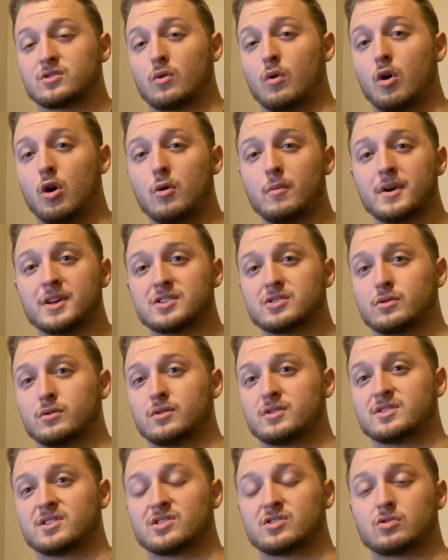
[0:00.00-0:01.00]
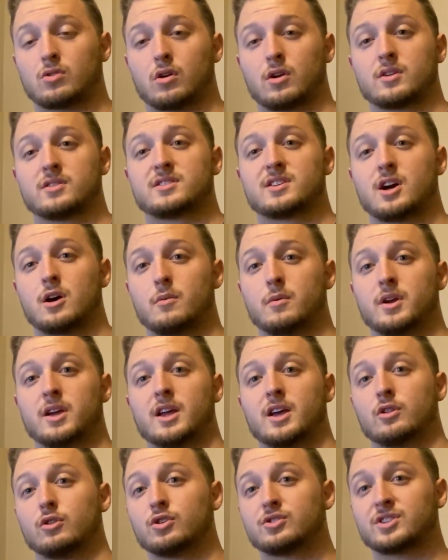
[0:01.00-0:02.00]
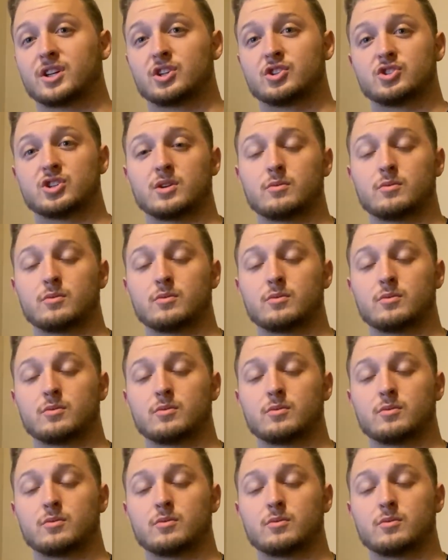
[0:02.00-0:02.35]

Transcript: So all my students that start tell me it looks like